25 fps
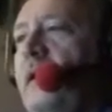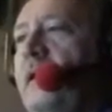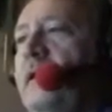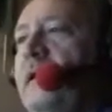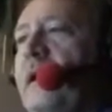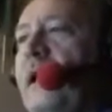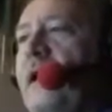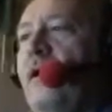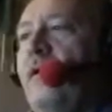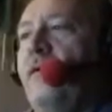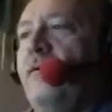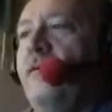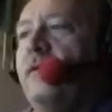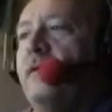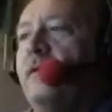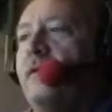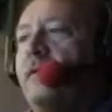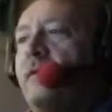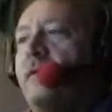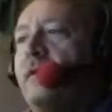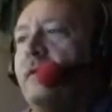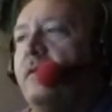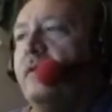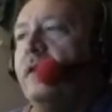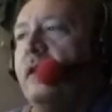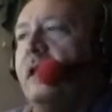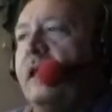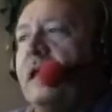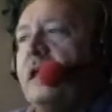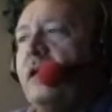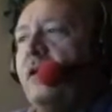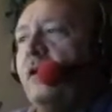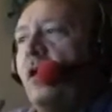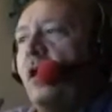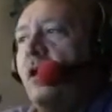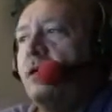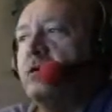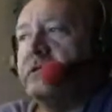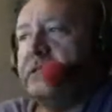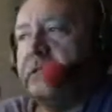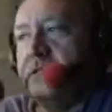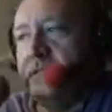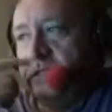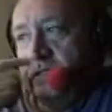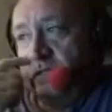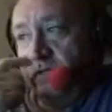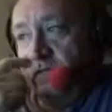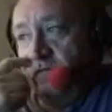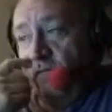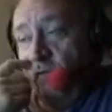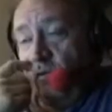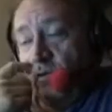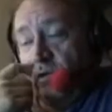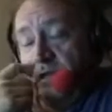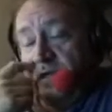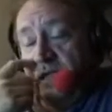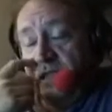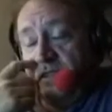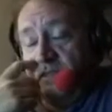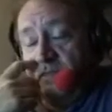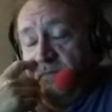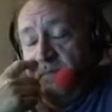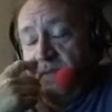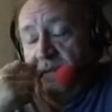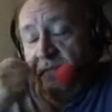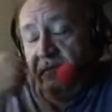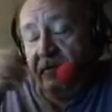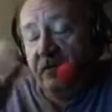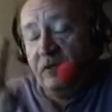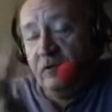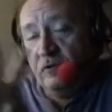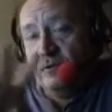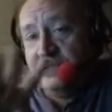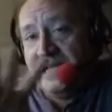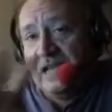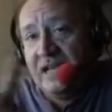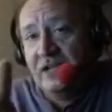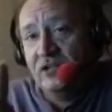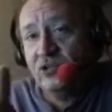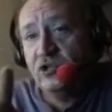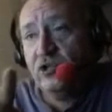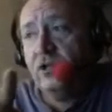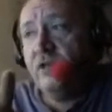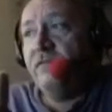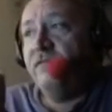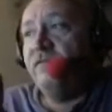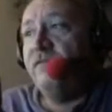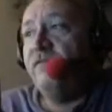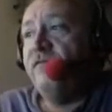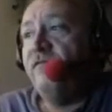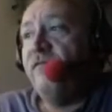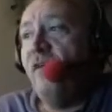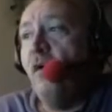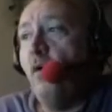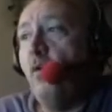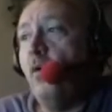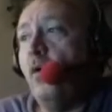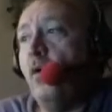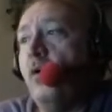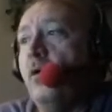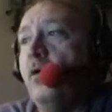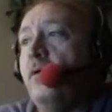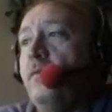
Now, the key clauses of the 14th Amendment, there's actually 4.